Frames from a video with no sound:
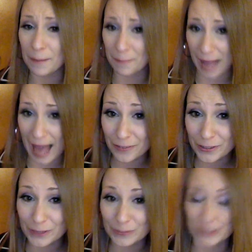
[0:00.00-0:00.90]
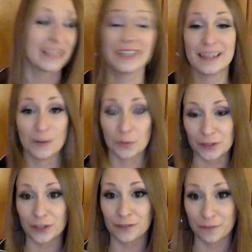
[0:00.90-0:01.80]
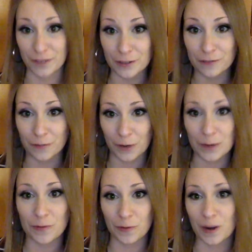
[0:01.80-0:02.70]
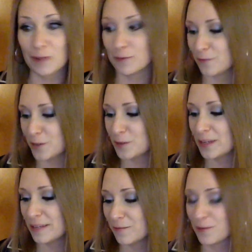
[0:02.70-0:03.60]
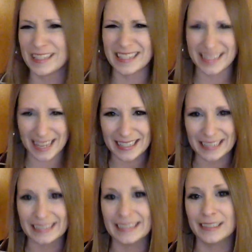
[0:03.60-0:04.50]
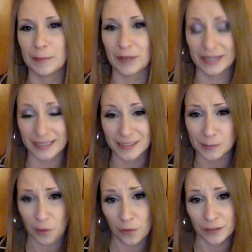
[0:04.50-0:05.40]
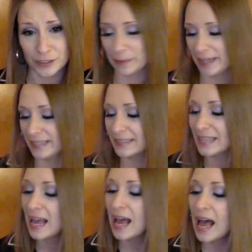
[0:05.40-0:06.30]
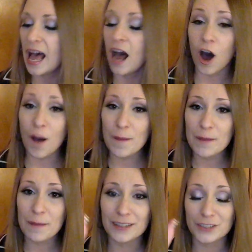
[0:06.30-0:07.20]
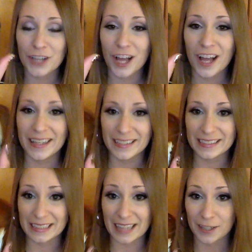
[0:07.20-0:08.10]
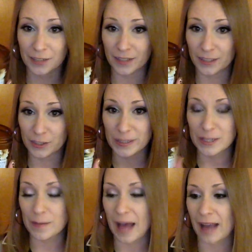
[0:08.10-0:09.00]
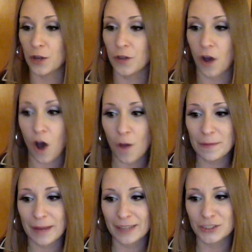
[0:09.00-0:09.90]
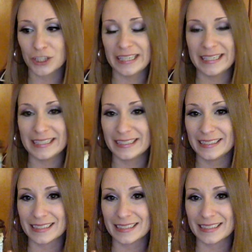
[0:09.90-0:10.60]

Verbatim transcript: bathroom just to get a real good feel for it before I reviewed it for the scent. I needed to burn it in a smaller space. Almond matcha is lighter than the sweet tobacco. The almond matcha is,